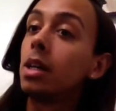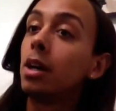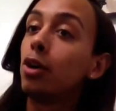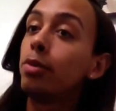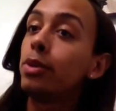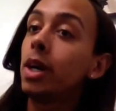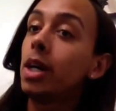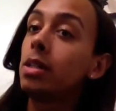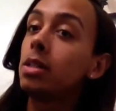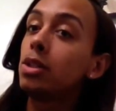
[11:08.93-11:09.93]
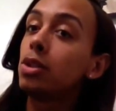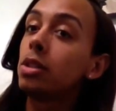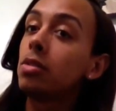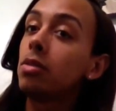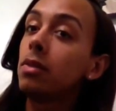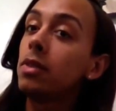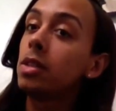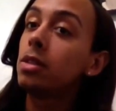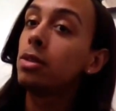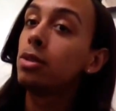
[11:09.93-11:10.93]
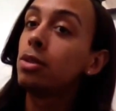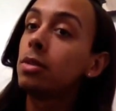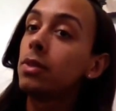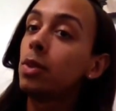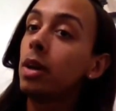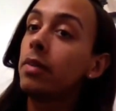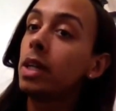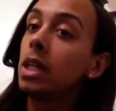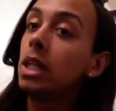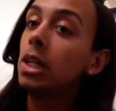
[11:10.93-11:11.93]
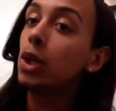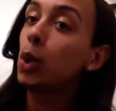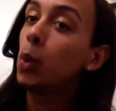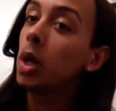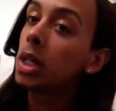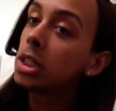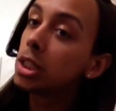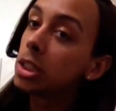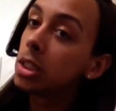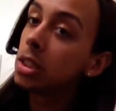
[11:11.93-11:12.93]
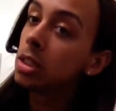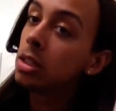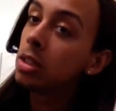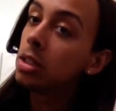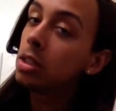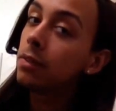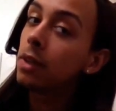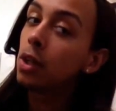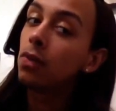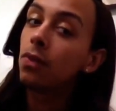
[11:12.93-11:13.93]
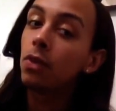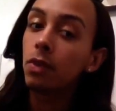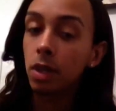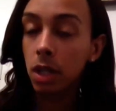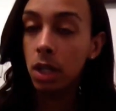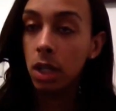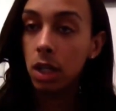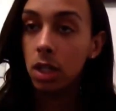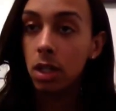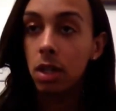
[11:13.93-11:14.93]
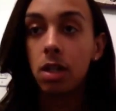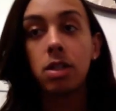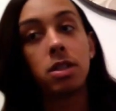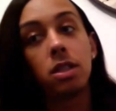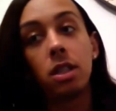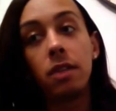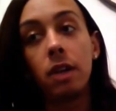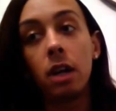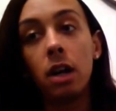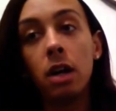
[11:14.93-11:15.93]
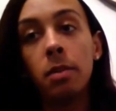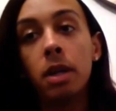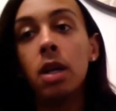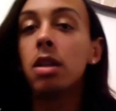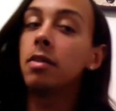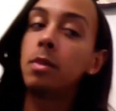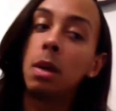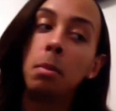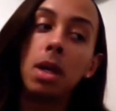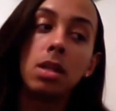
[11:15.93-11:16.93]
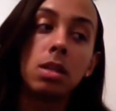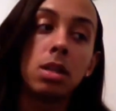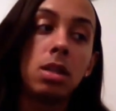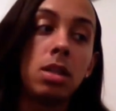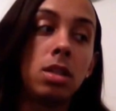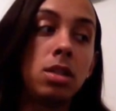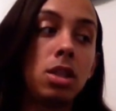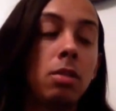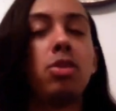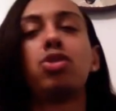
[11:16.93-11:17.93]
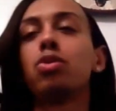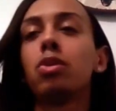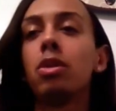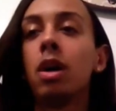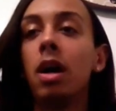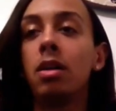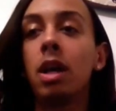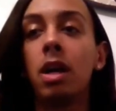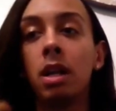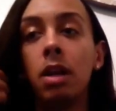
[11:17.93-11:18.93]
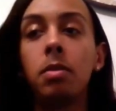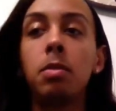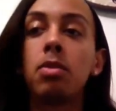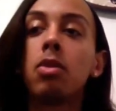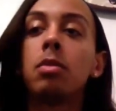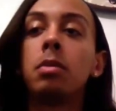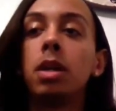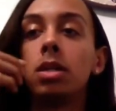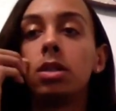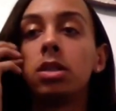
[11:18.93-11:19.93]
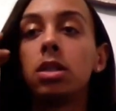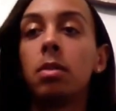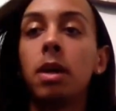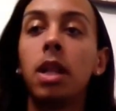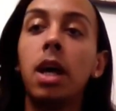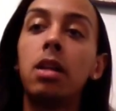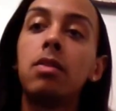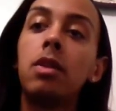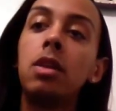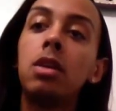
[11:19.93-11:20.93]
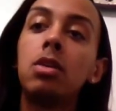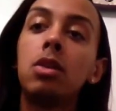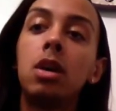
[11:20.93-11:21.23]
Hope you guys enjoyed the review. If you have any questions, feel free to leave a comment, leave me a message. I'm sure, like, a lot of people wrote me messages on my last video.